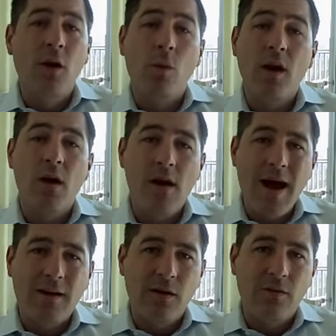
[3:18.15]
We are
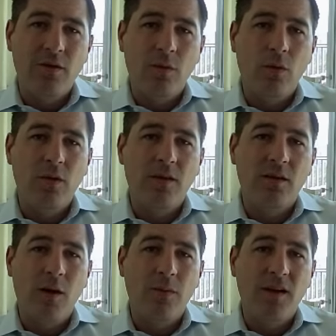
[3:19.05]
not comfortable with this
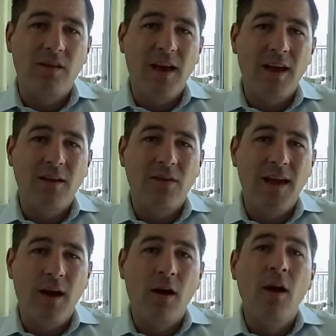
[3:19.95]
company saying that
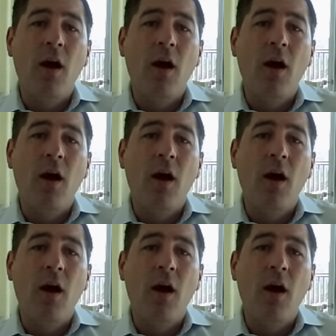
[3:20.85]
they